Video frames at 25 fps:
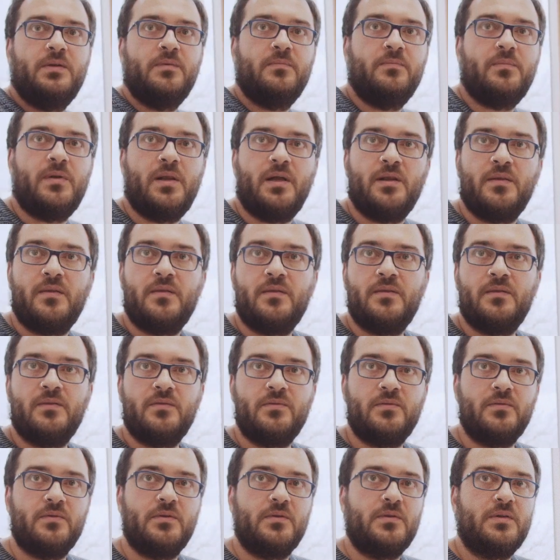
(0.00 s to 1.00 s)
plants
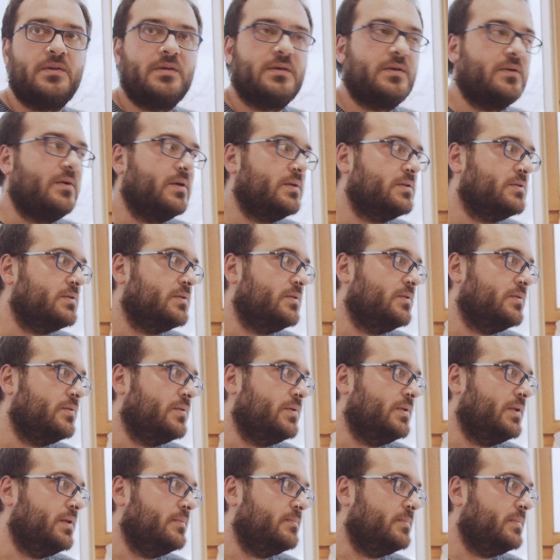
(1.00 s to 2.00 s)
to not crash
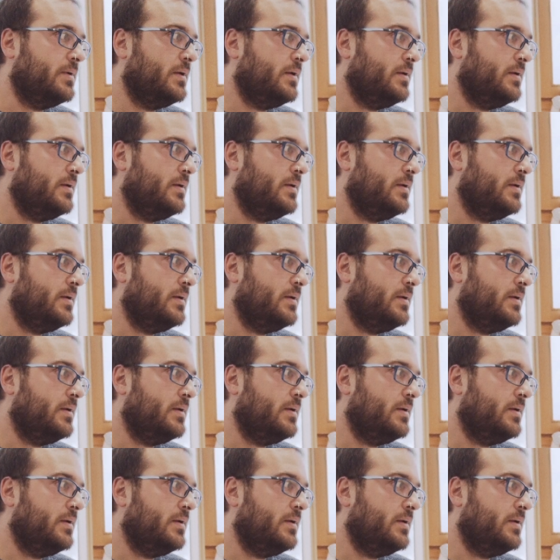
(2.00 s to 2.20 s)
onto them.